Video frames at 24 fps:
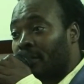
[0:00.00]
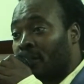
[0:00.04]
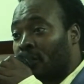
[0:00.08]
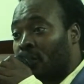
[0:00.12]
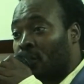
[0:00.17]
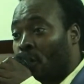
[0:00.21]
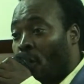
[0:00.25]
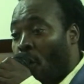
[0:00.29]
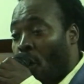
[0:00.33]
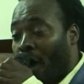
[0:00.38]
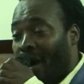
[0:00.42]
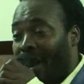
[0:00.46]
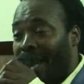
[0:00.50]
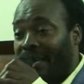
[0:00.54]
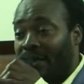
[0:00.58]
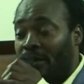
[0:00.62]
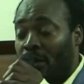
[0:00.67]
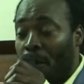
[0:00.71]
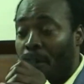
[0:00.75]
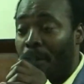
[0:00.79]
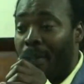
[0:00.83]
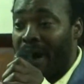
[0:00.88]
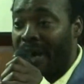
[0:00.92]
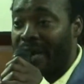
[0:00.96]
To collect
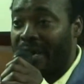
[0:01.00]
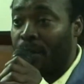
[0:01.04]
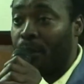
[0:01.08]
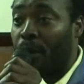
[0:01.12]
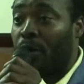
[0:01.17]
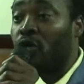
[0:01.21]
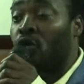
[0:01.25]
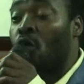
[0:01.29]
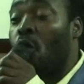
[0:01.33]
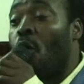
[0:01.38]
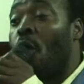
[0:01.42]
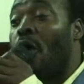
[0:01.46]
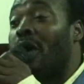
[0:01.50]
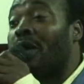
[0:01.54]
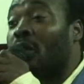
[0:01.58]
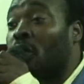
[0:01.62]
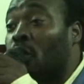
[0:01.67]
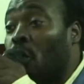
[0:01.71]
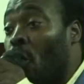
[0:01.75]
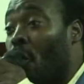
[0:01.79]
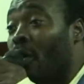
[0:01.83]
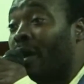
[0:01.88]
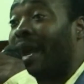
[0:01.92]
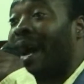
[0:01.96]
your money, but you won't
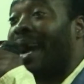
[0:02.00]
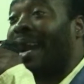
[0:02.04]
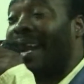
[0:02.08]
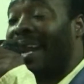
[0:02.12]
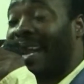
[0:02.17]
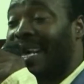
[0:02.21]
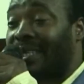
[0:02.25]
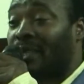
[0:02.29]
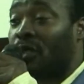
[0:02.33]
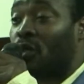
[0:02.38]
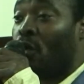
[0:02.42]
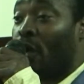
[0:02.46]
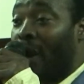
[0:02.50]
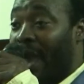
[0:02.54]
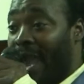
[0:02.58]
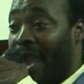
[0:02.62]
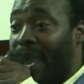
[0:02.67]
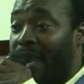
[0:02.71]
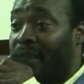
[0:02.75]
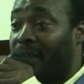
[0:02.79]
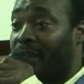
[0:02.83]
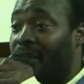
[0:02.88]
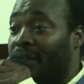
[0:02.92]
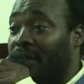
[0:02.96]
do it unless you
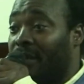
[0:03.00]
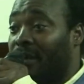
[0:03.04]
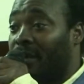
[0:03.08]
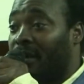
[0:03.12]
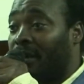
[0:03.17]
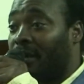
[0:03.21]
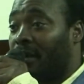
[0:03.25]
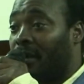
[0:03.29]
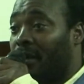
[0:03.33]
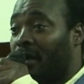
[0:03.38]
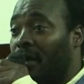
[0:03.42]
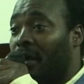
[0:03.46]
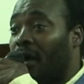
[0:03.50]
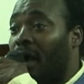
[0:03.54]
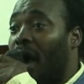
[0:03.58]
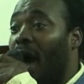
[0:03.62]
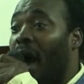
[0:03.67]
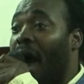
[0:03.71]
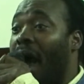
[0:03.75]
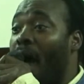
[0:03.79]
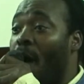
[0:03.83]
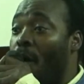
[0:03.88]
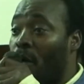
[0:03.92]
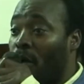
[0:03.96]
in.
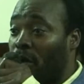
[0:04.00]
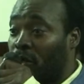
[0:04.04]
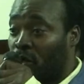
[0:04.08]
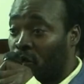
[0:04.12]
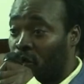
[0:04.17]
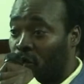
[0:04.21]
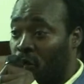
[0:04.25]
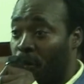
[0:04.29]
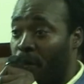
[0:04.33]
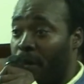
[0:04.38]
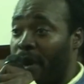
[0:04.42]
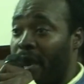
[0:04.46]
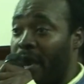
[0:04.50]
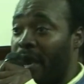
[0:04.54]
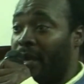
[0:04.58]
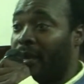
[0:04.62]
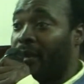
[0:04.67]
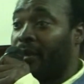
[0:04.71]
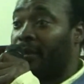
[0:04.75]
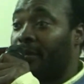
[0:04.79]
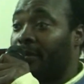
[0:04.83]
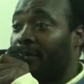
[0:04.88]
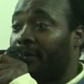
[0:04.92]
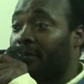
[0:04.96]
I want you to be
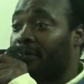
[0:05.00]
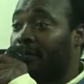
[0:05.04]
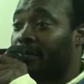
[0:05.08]
in.